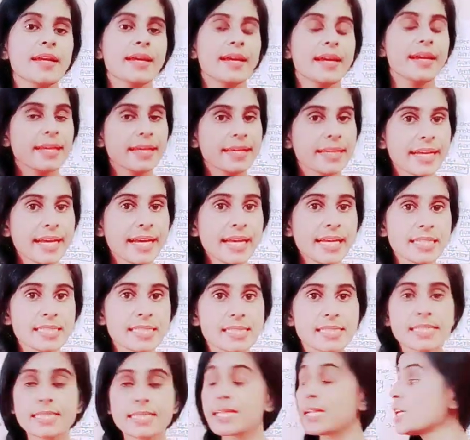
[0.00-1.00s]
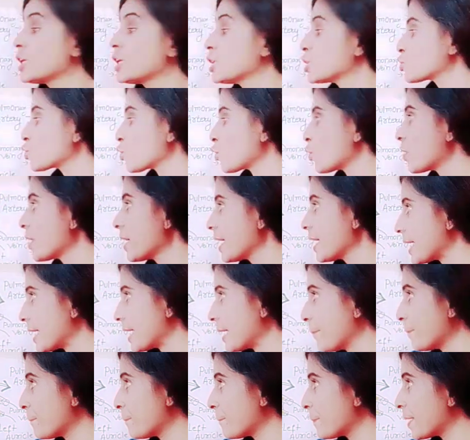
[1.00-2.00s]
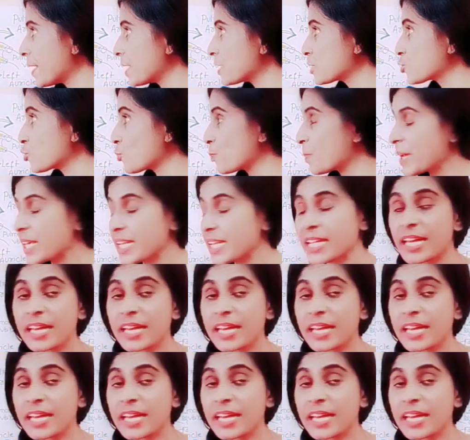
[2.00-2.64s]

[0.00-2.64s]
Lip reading: Yes. So, superior